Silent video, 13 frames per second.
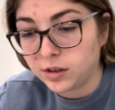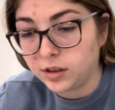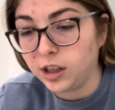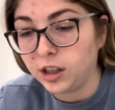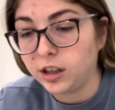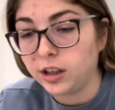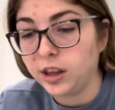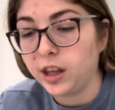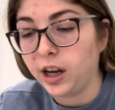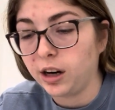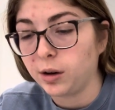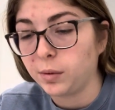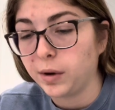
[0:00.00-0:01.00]
The
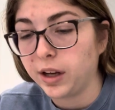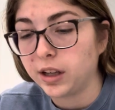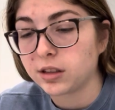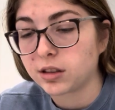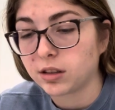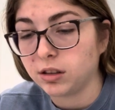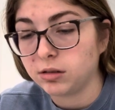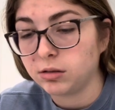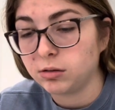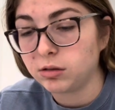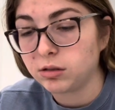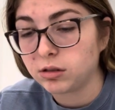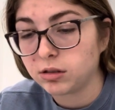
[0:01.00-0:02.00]
airway is
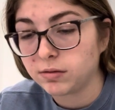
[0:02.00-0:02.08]
closed.